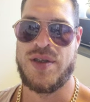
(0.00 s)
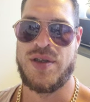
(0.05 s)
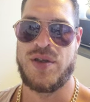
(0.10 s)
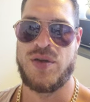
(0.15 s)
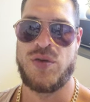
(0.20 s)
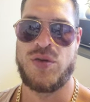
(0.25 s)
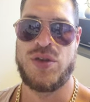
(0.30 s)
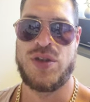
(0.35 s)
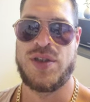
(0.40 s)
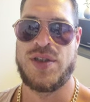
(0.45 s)

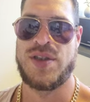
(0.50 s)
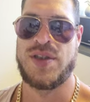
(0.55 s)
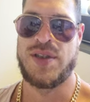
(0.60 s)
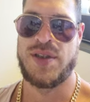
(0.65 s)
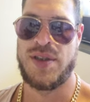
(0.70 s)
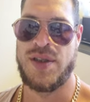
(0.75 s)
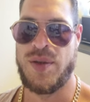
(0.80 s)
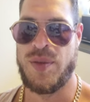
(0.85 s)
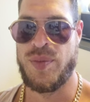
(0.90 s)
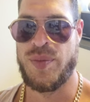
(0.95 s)
you're just
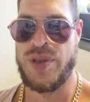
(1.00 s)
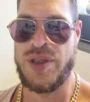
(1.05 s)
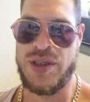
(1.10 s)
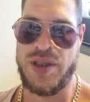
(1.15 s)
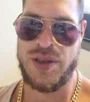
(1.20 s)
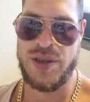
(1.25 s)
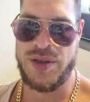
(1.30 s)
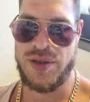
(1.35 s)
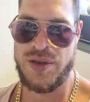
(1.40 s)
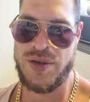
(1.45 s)
seeking
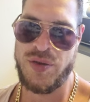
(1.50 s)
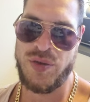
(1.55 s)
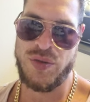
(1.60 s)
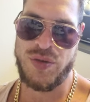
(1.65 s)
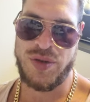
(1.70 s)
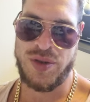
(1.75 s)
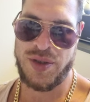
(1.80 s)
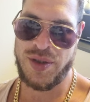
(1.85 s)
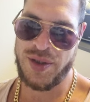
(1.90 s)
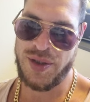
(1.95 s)
peace, you're
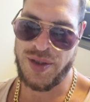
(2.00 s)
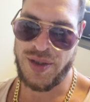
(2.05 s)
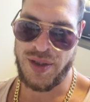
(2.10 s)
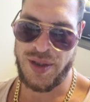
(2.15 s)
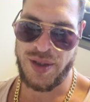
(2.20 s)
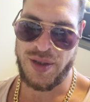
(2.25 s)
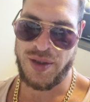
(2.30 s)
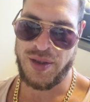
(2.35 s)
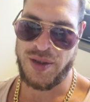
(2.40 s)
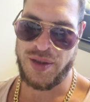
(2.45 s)

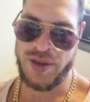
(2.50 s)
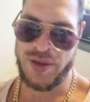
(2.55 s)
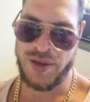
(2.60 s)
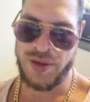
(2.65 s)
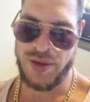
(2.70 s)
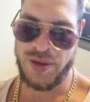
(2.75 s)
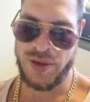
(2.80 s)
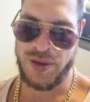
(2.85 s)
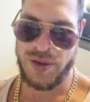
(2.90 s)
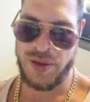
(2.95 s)

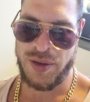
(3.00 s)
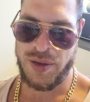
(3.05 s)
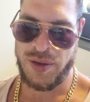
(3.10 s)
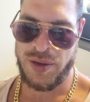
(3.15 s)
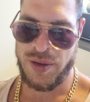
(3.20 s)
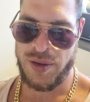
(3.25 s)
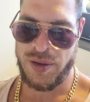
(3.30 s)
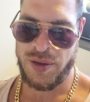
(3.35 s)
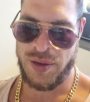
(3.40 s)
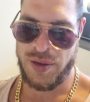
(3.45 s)
seeking
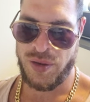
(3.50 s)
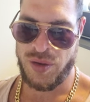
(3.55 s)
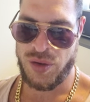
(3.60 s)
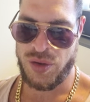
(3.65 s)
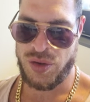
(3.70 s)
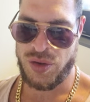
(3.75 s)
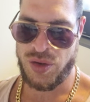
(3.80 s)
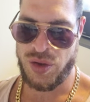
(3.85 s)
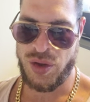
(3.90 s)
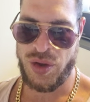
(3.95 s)
uh,
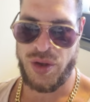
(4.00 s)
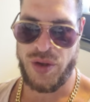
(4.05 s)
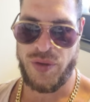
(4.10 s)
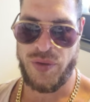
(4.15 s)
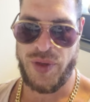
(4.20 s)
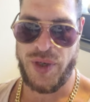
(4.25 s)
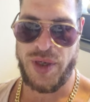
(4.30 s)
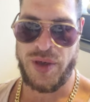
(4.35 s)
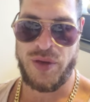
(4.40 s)
joy, right?